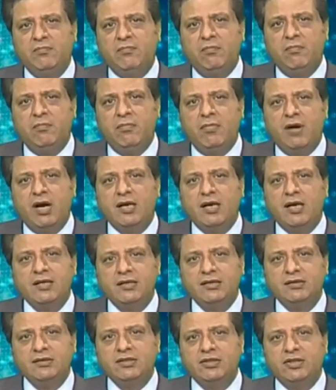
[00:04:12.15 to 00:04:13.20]
in
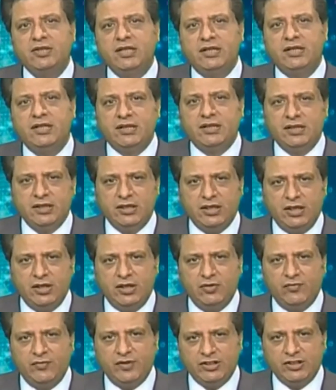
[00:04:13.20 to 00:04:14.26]
market
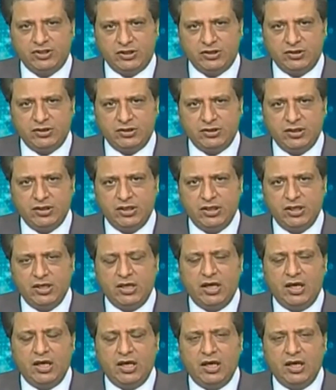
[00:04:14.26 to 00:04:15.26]
creating innovation.